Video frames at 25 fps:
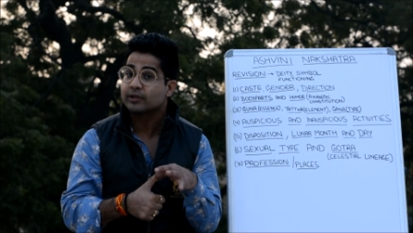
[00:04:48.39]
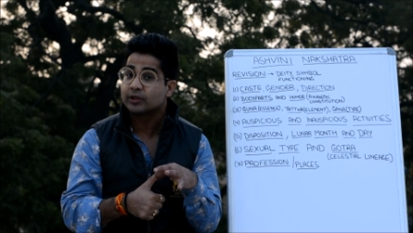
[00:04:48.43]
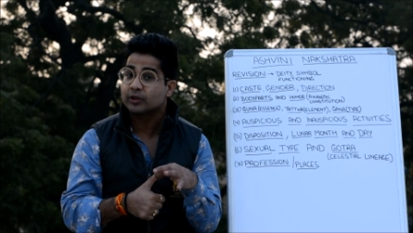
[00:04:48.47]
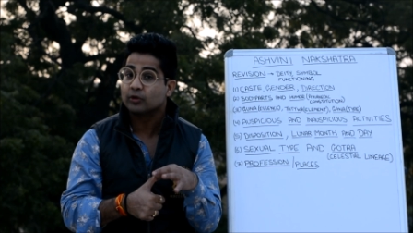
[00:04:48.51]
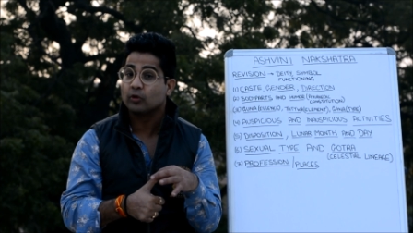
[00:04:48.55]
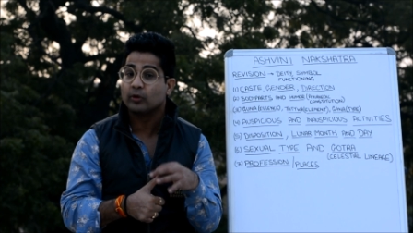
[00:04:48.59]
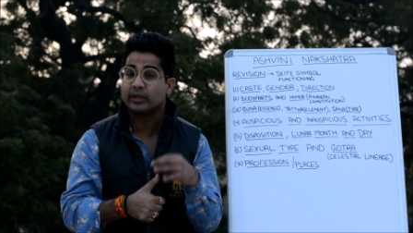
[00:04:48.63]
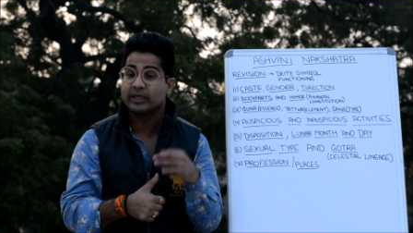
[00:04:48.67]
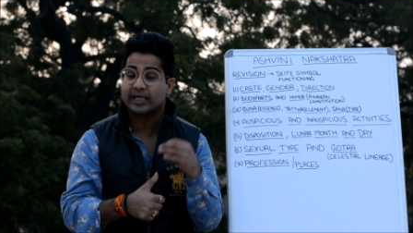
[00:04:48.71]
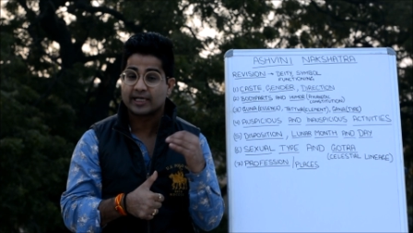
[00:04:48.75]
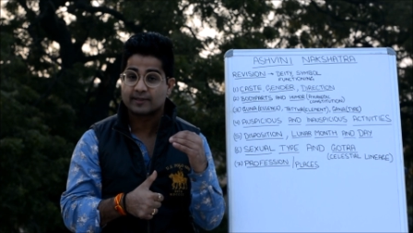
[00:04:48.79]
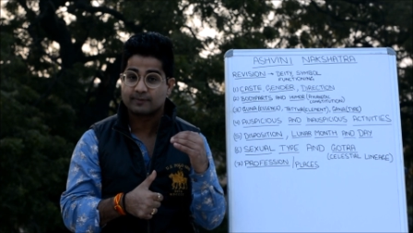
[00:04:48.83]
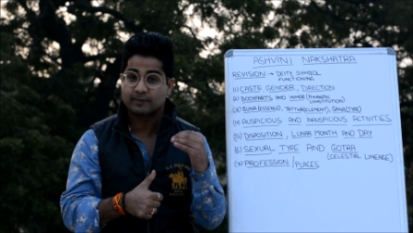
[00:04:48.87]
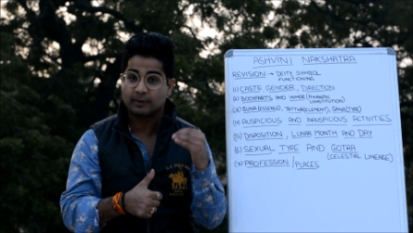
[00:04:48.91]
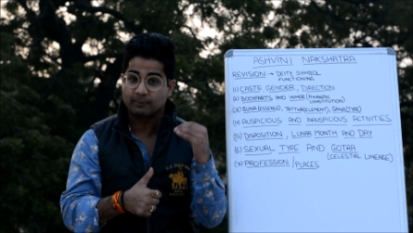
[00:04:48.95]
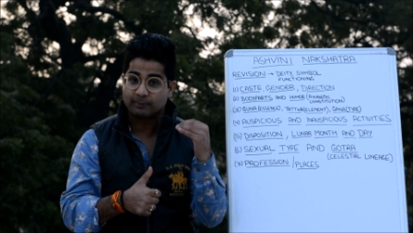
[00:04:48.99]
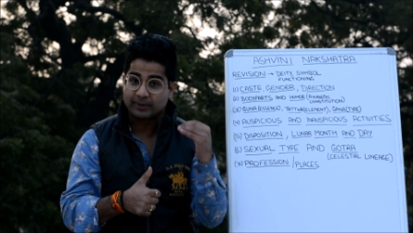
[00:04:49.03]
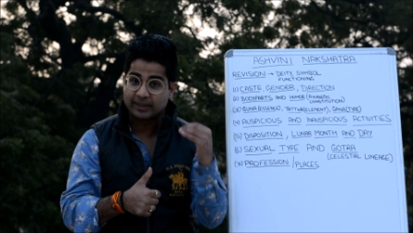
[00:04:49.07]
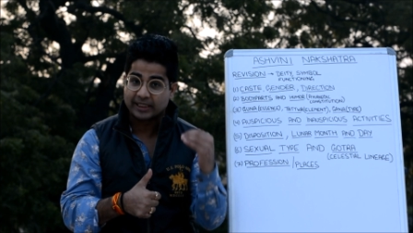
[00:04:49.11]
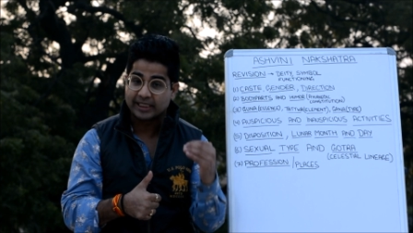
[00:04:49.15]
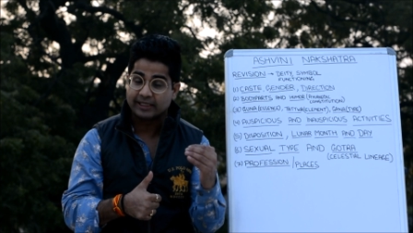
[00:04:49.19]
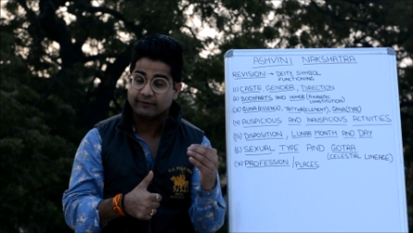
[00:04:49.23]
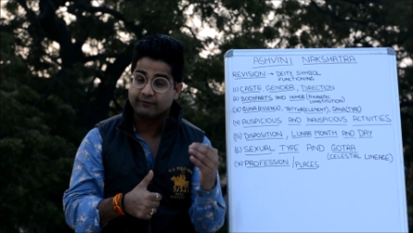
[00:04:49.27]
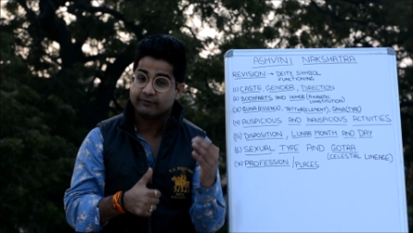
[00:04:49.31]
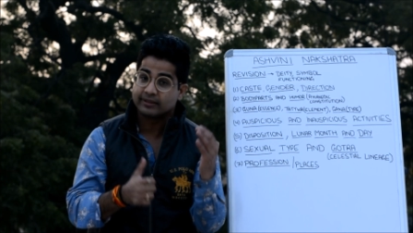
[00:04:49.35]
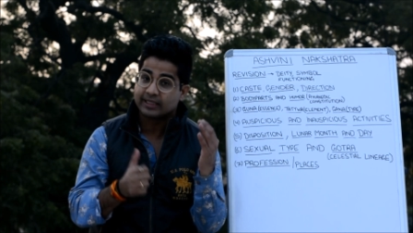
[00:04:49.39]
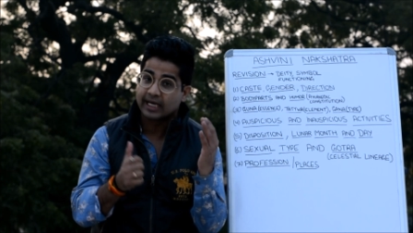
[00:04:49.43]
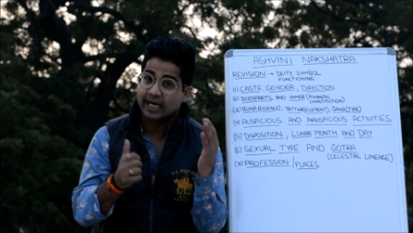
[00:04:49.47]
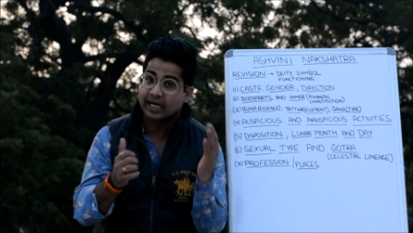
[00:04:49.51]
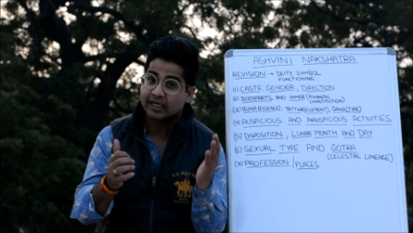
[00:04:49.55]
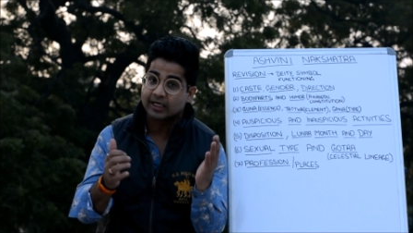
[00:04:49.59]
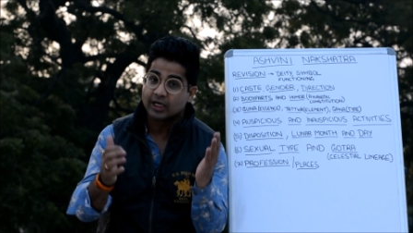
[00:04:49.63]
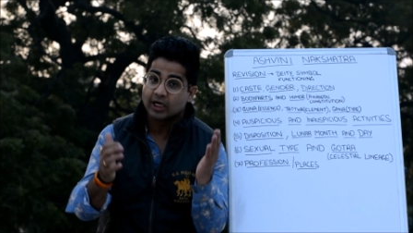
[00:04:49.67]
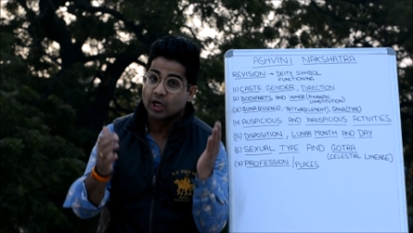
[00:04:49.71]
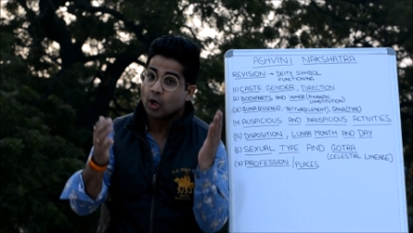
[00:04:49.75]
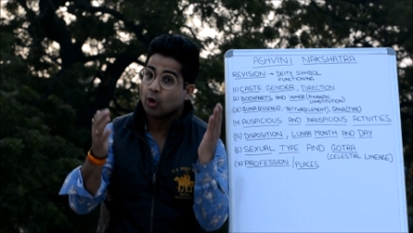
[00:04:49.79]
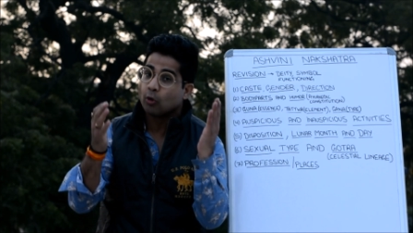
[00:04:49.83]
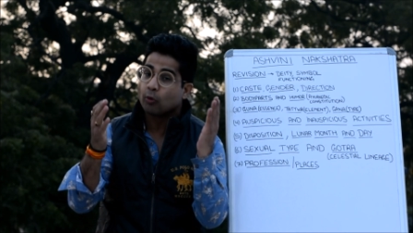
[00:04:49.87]
You know, it has been believed that
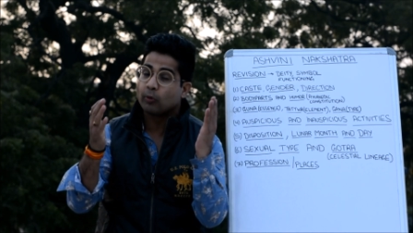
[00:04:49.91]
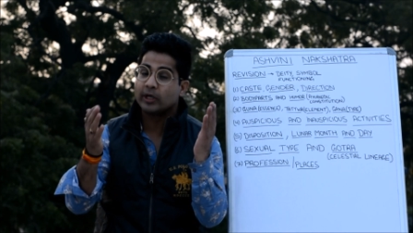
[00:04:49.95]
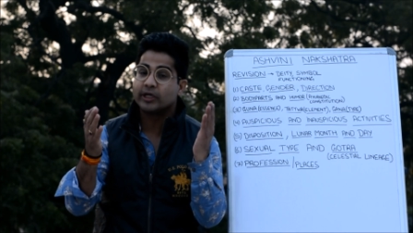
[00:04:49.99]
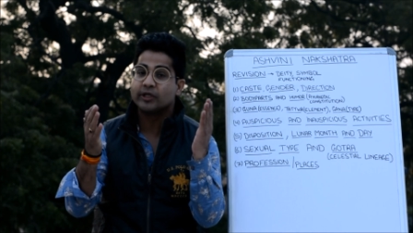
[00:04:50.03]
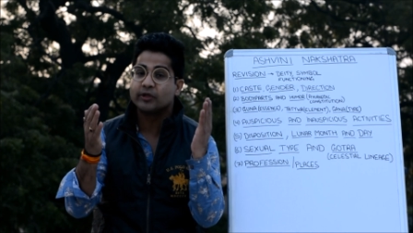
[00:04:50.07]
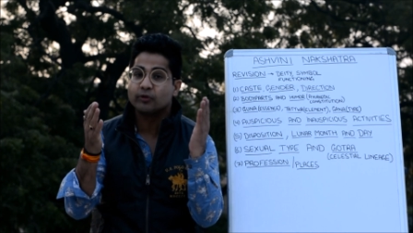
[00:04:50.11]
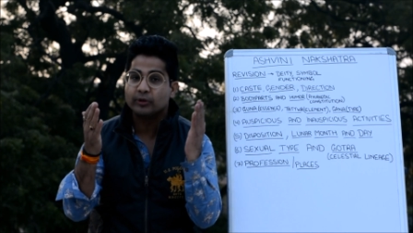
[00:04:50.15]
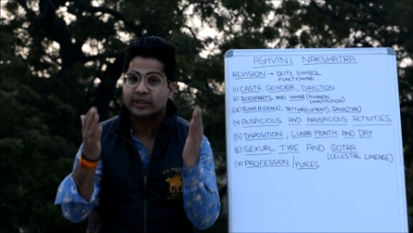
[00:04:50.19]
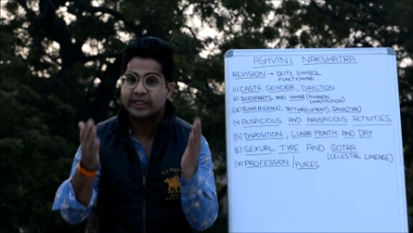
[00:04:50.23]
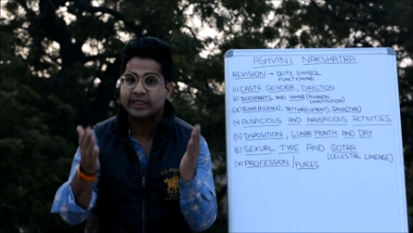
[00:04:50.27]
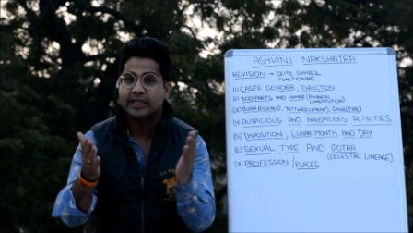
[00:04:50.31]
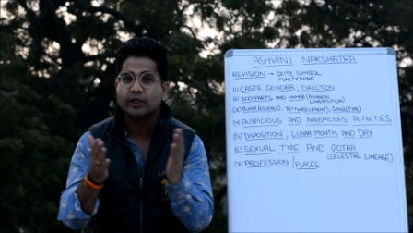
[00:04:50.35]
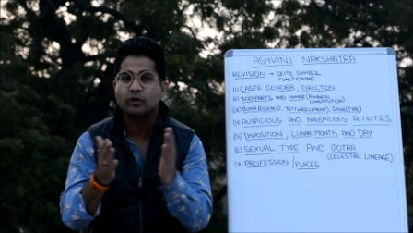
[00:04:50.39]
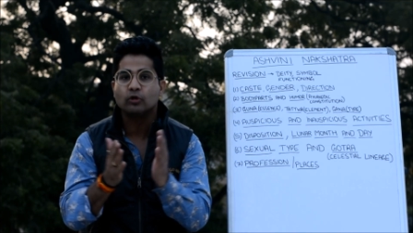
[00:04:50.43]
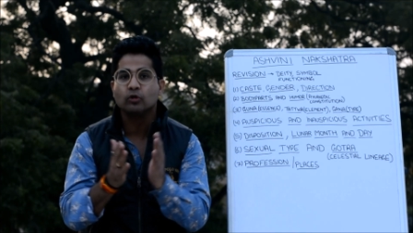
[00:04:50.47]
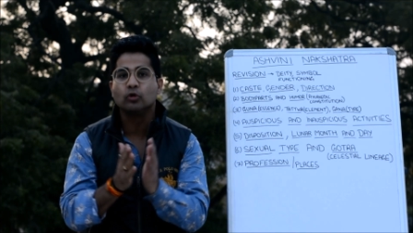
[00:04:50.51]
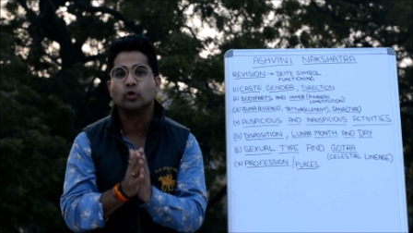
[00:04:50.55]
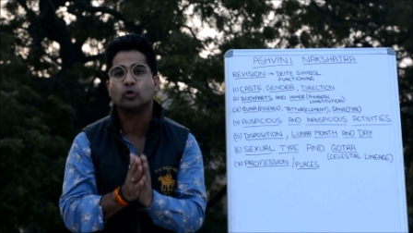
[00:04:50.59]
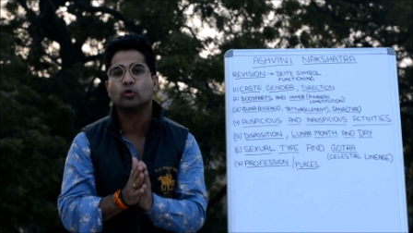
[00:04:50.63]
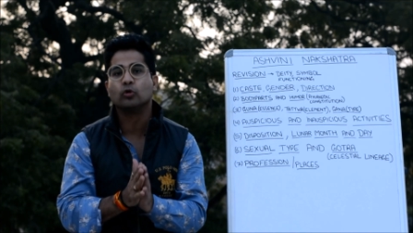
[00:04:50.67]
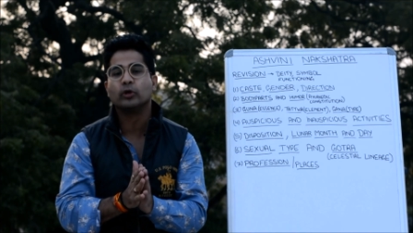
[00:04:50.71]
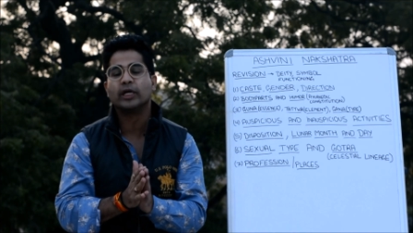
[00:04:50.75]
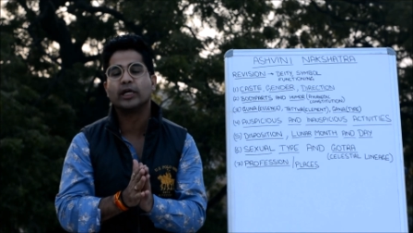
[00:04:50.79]
what you need to do